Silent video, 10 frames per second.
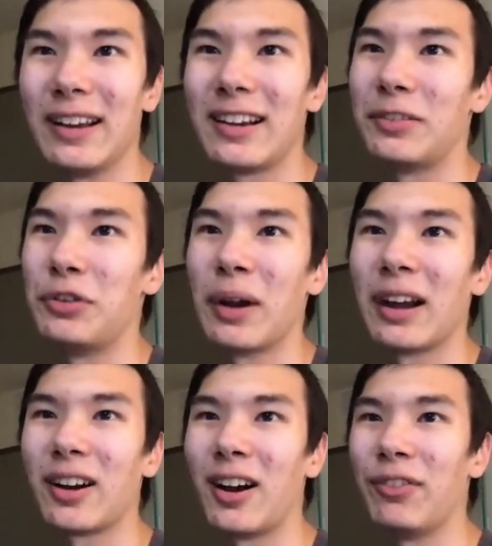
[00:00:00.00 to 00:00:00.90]
Because if you had
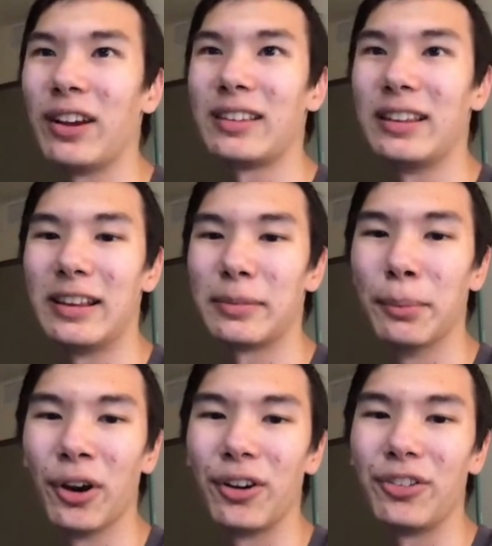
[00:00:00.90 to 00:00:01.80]
conflicts in this
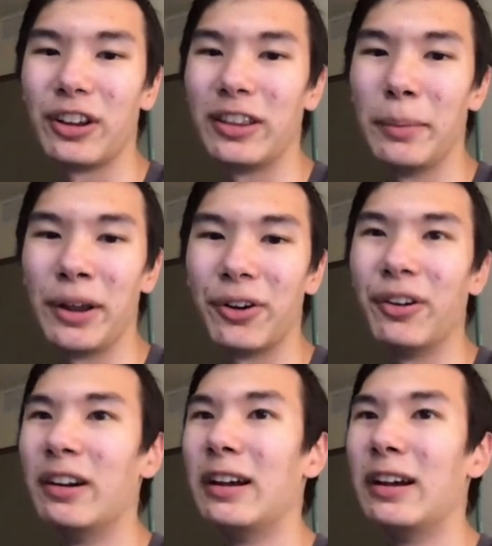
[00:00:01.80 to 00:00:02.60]
merge in the middle,